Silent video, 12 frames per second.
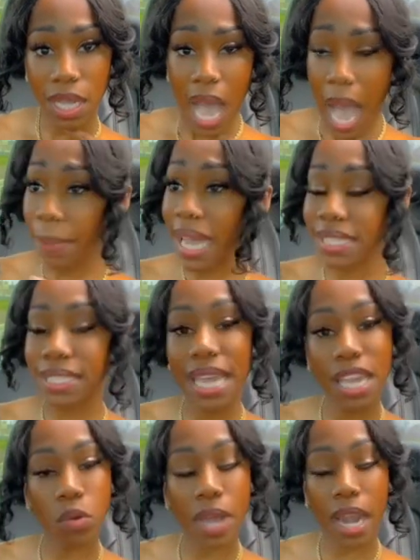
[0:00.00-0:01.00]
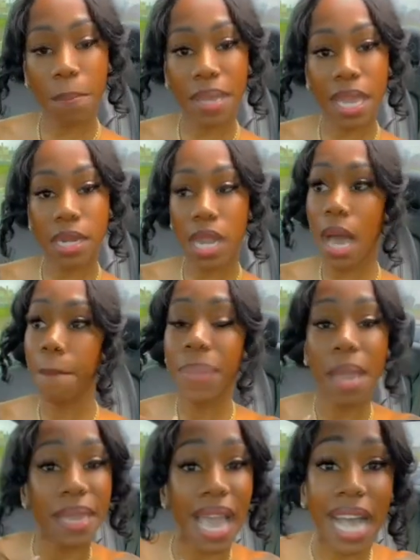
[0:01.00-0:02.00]
I'm not saying you got to be a nun,
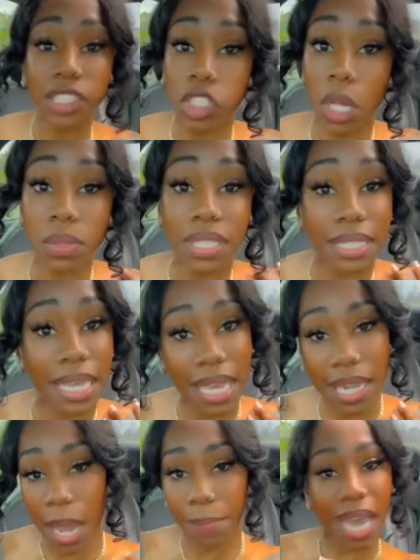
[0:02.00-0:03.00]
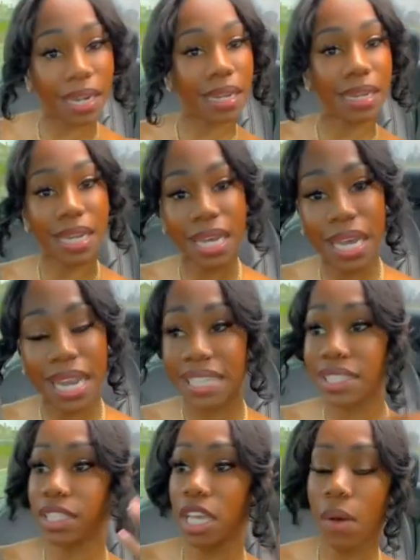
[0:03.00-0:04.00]
baby. I show skin. I'm not a nun. I
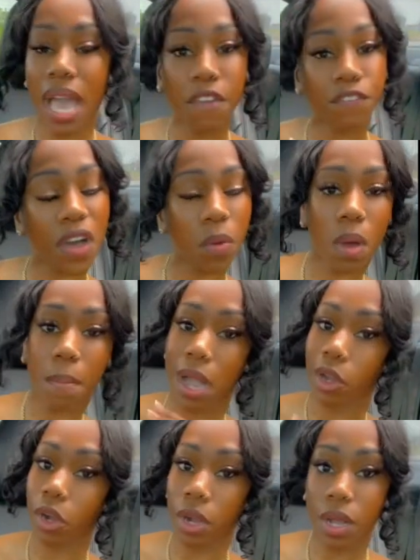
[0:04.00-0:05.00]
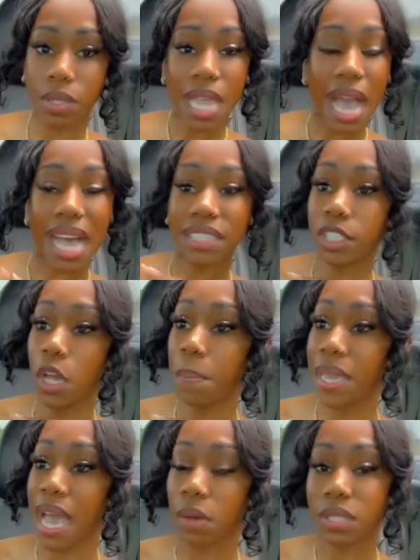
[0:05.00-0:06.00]
still have fun with my girls. I still
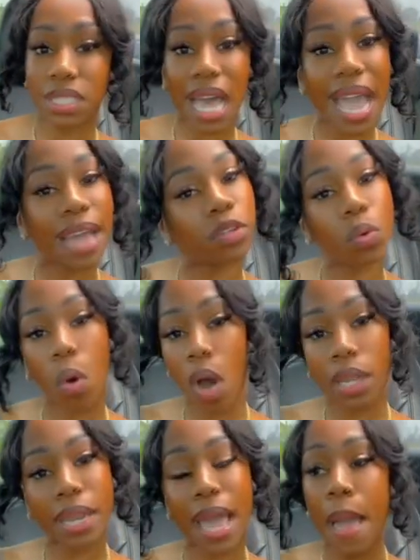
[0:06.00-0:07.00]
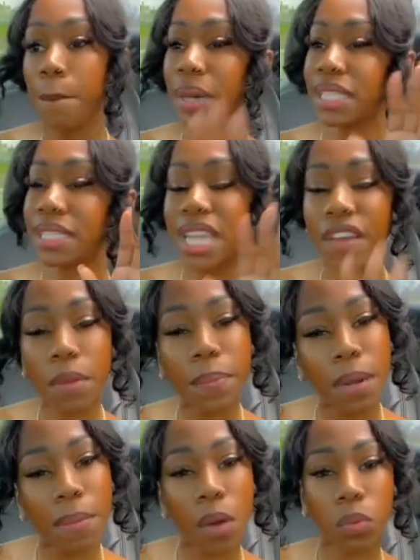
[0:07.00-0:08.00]
be outside. I do all of that. But it's never
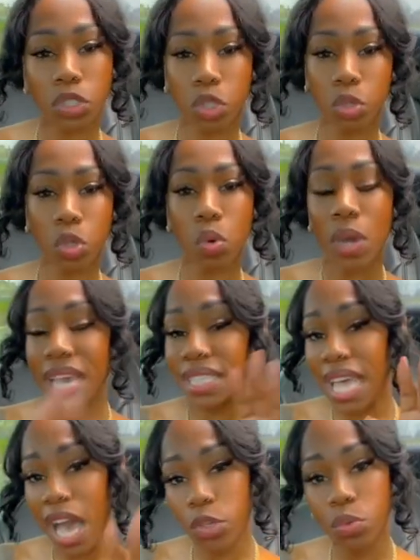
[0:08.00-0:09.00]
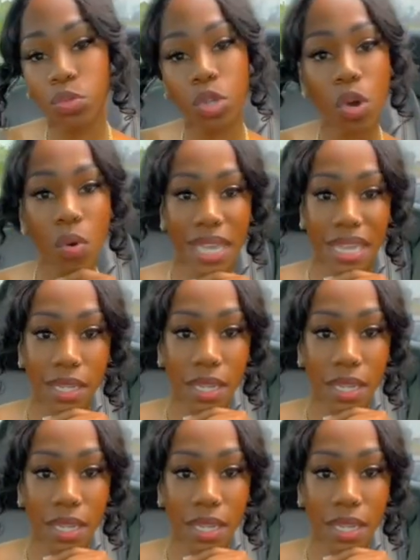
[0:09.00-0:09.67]
been about what you do. It's how you do it.